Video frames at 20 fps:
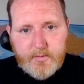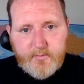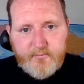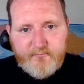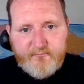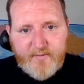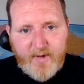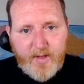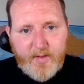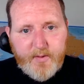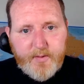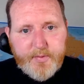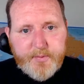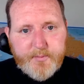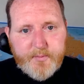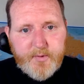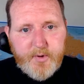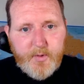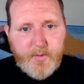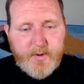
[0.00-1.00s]
follow
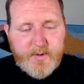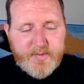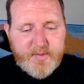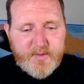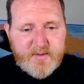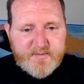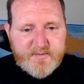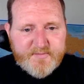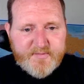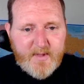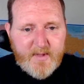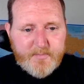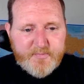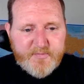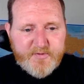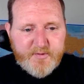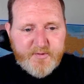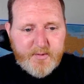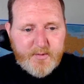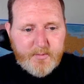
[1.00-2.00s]
through with step
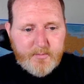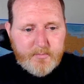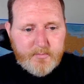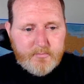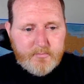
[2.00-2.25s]
2?